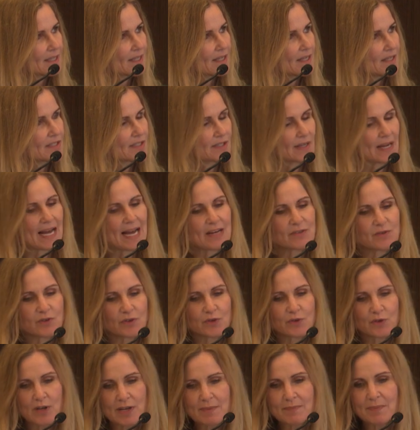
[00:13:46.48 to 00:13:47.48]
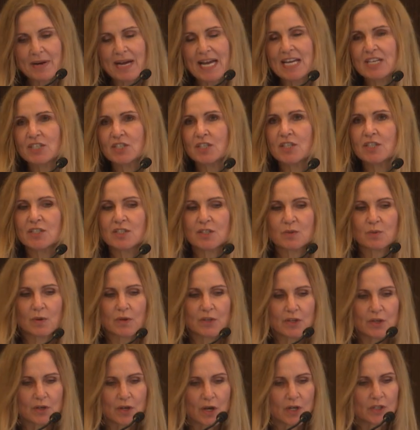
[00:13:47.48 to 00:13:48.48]
So how do you treat patients? Well,
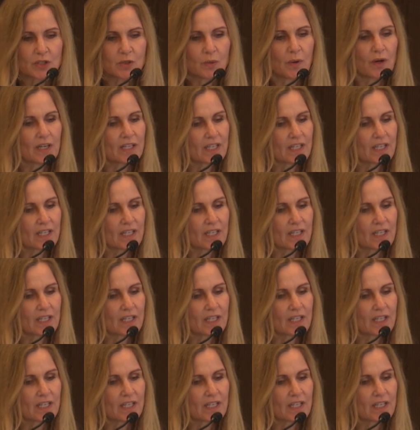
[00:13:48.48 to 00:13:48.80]
you go to our